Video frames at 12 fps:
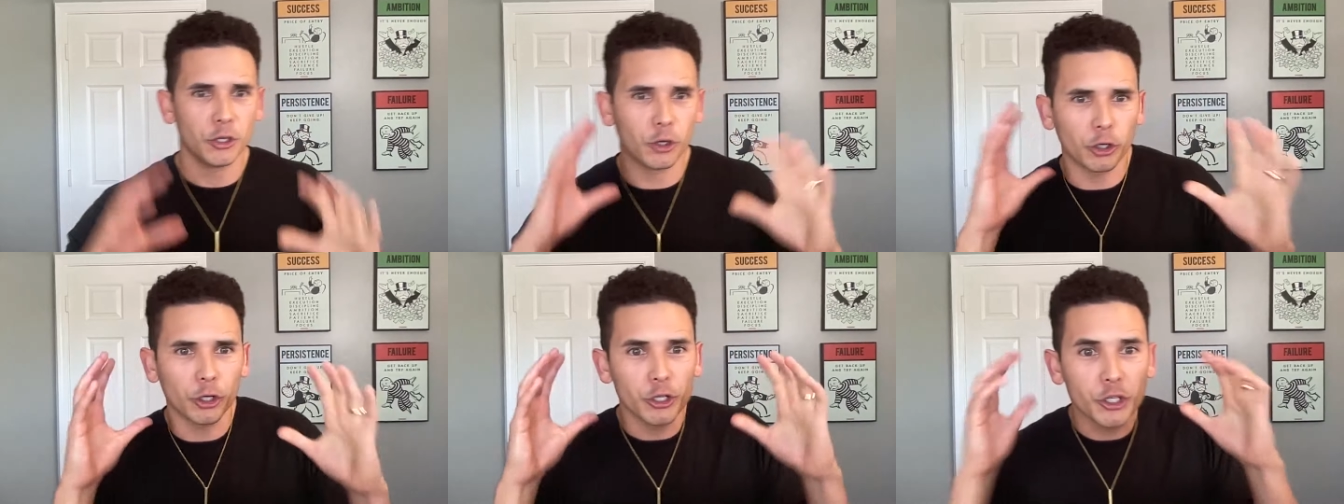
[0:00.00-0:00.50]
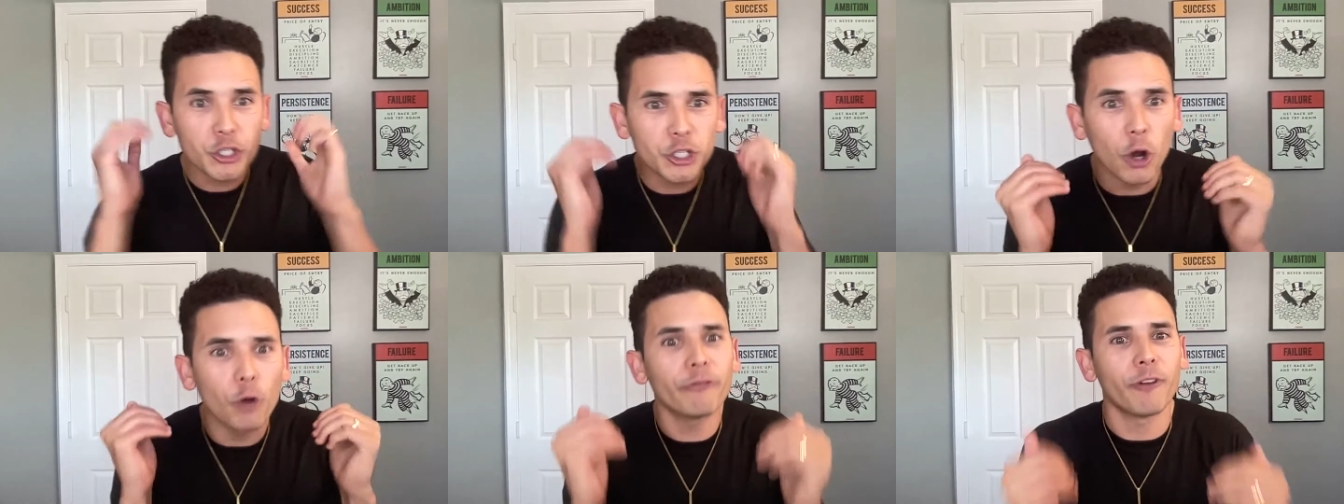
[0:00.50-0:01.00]
you're
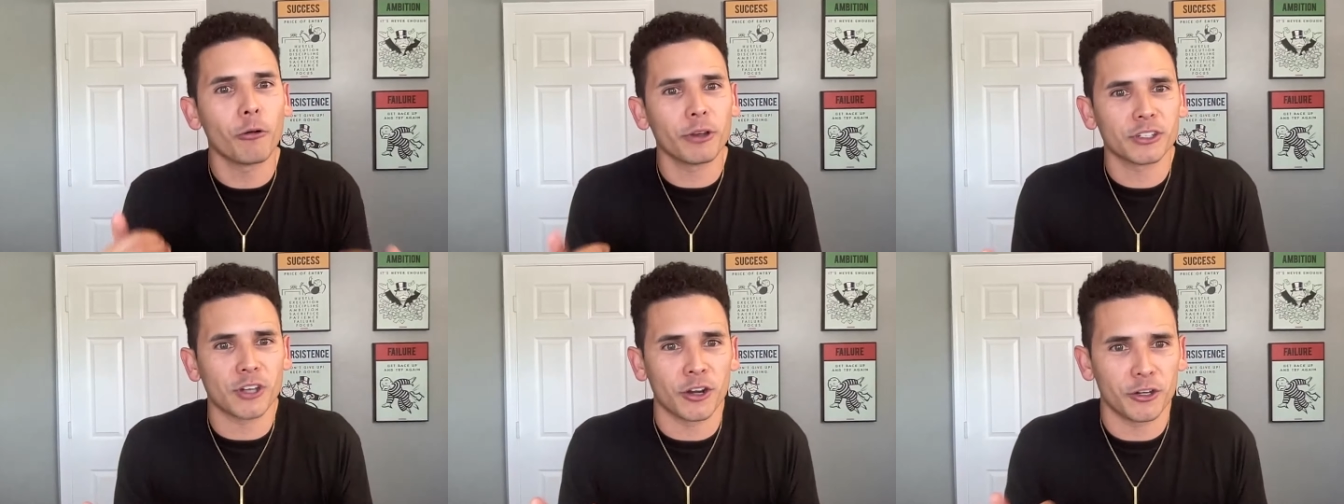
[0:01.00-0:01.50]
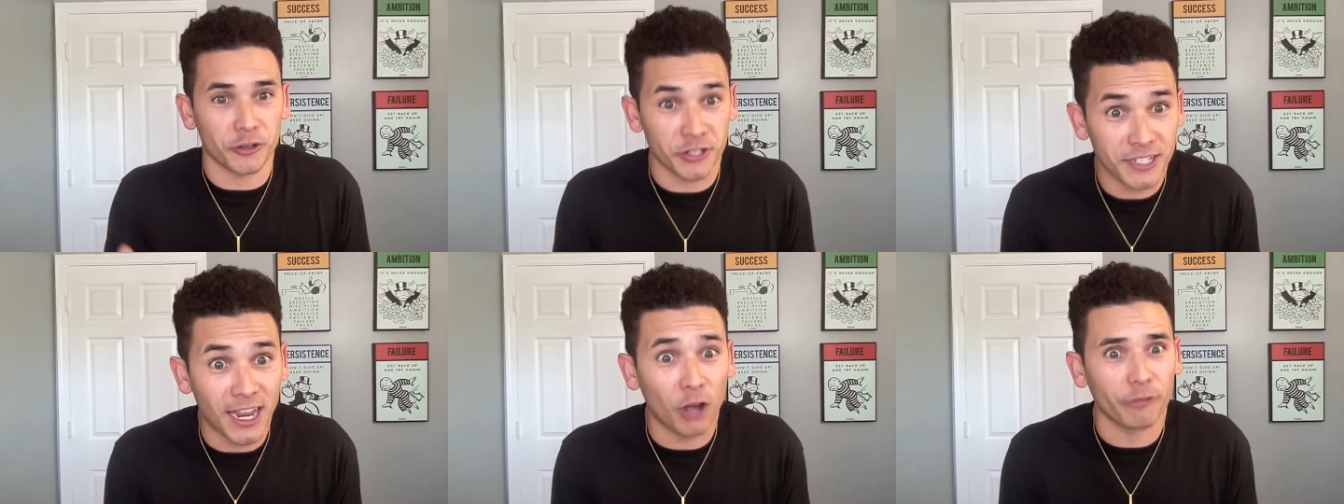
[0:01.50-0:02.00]
so focused on
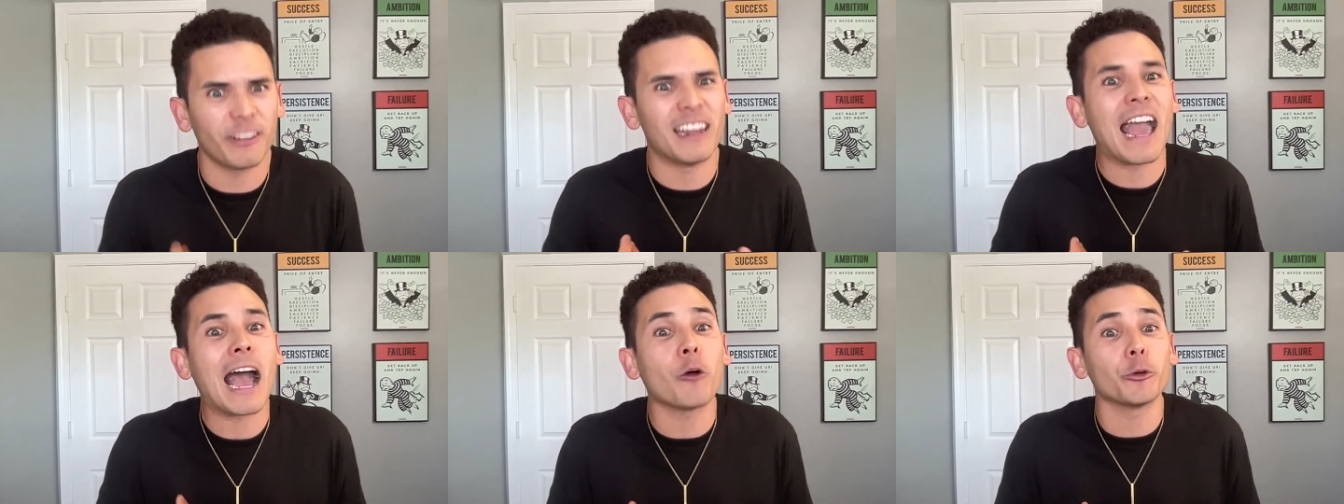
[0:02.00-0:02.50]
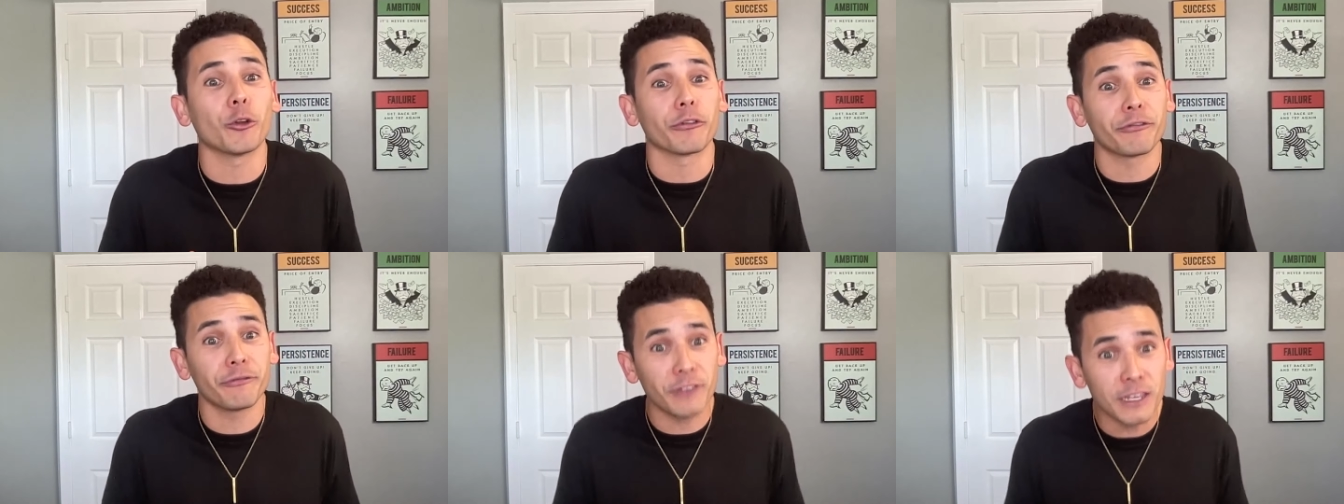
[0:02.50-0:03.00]
yourself and how you're
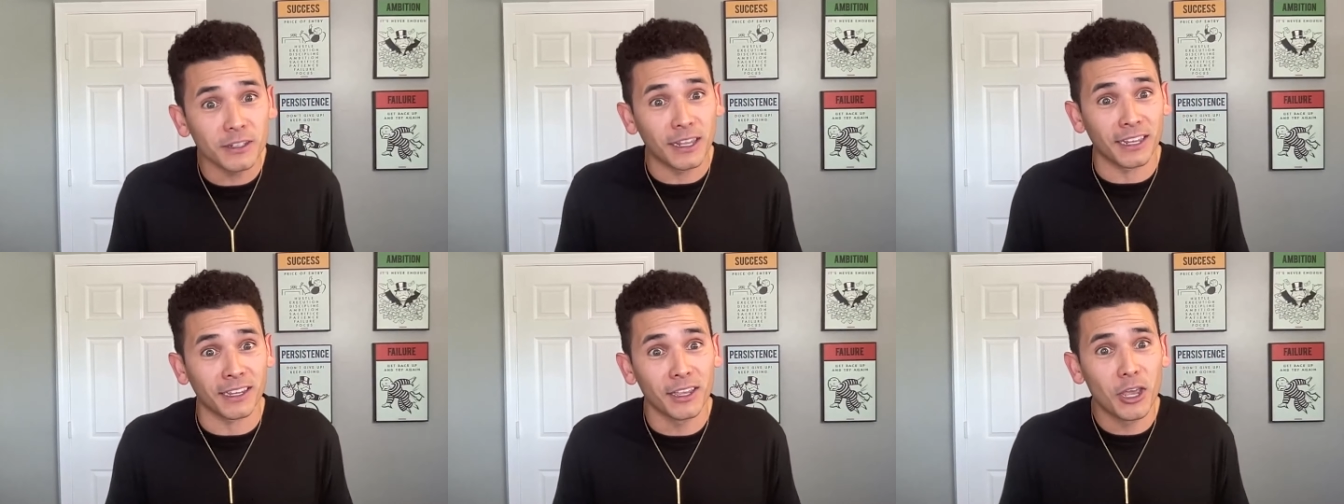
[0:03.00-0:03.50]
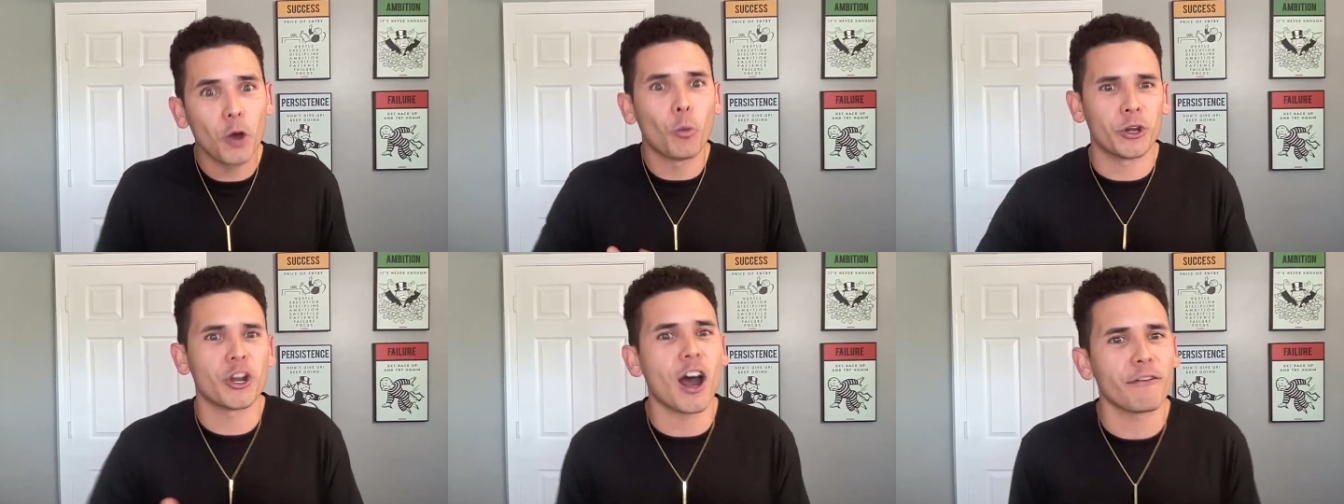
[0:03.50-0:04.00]
feeling
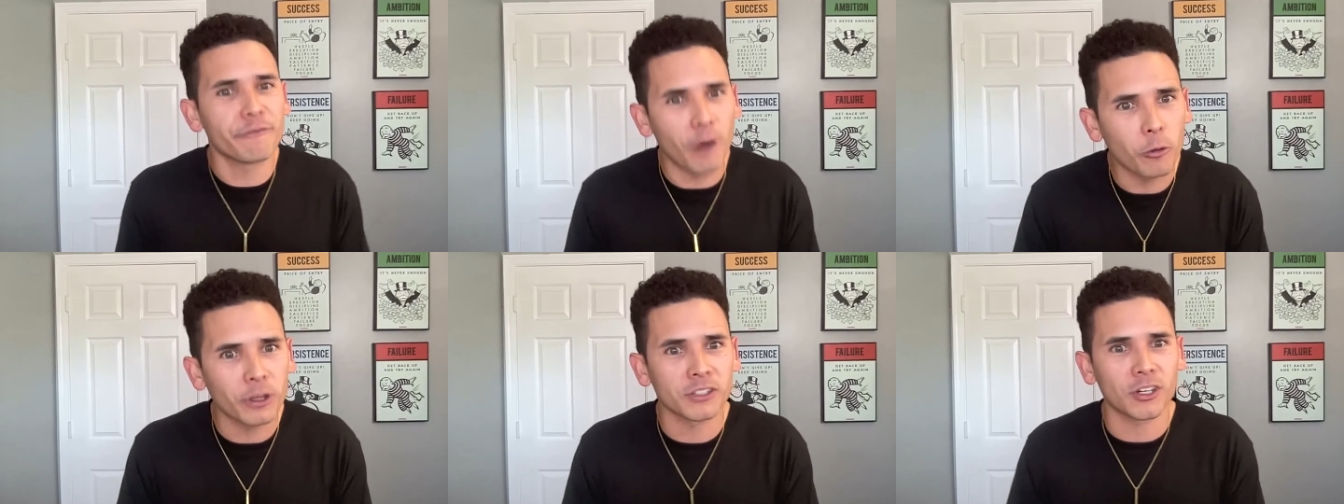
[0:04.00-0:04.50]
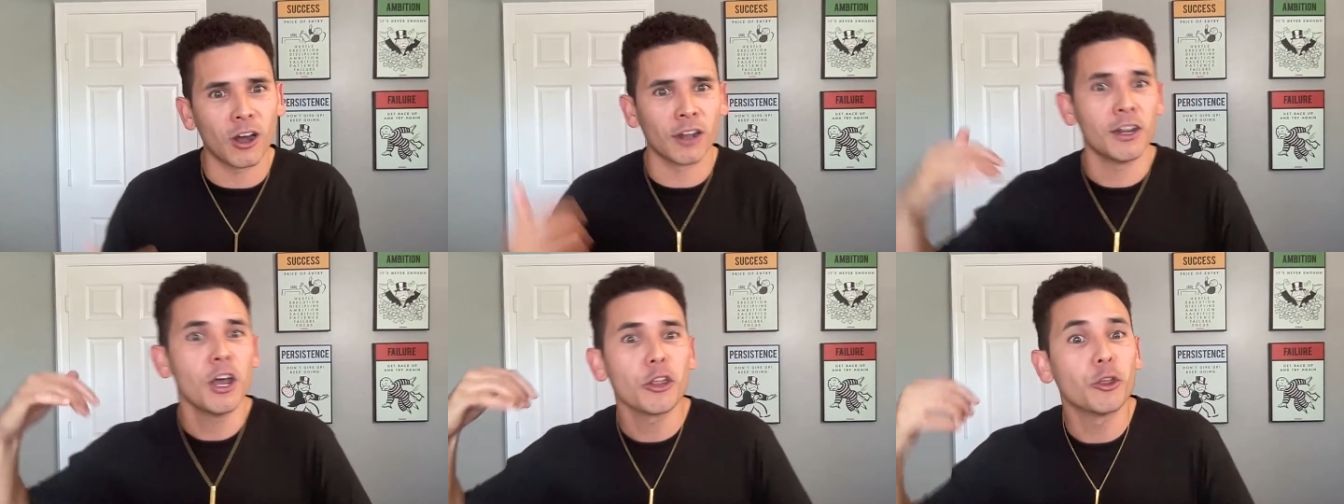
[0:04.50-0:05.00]
when you're not focused
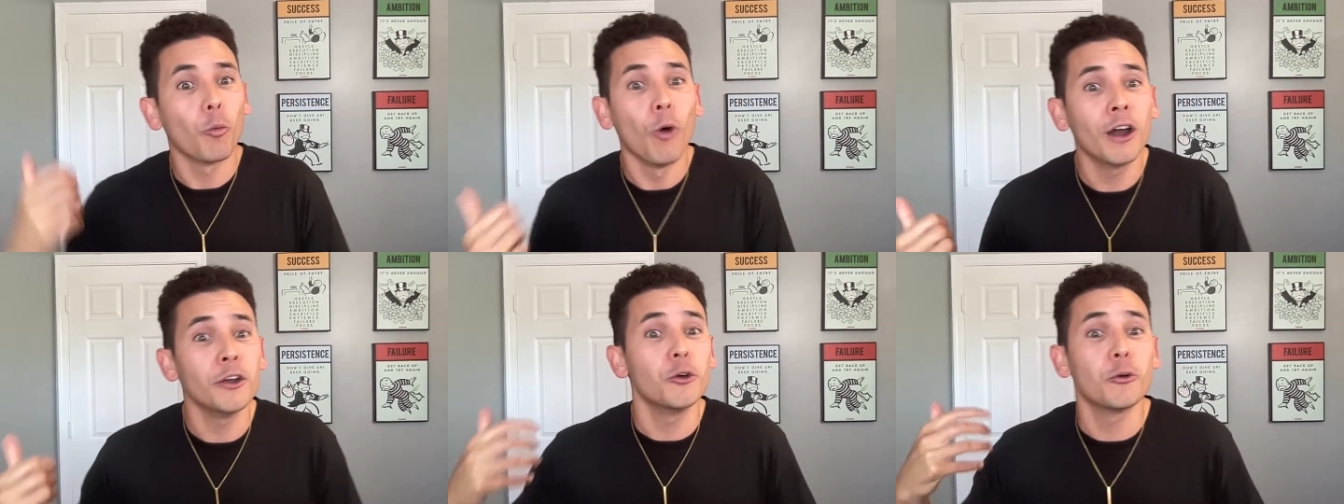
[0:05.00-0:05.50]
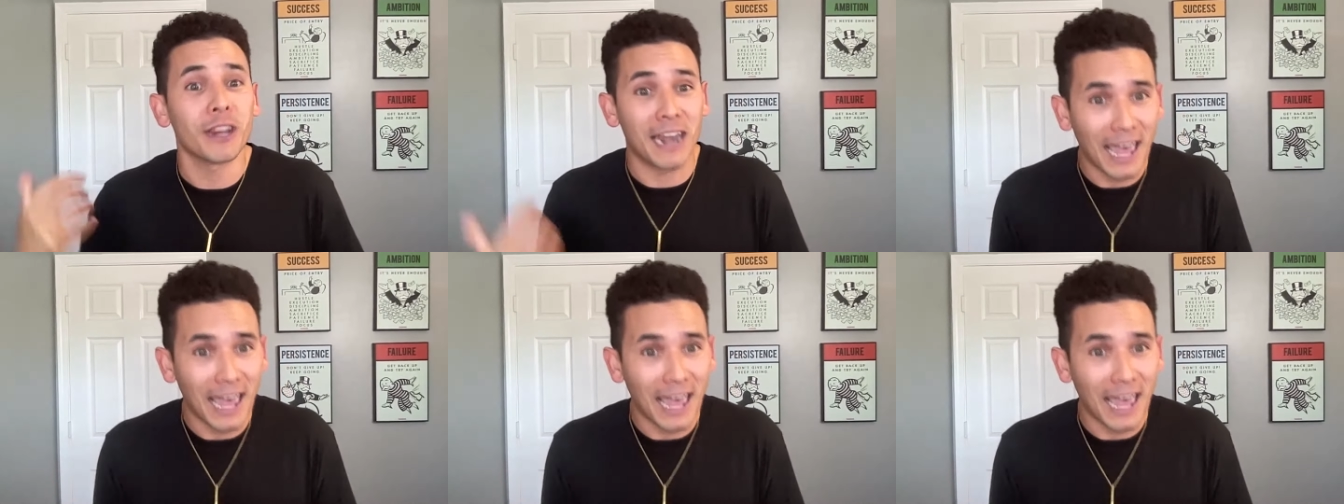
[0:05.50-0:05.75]
on the one who can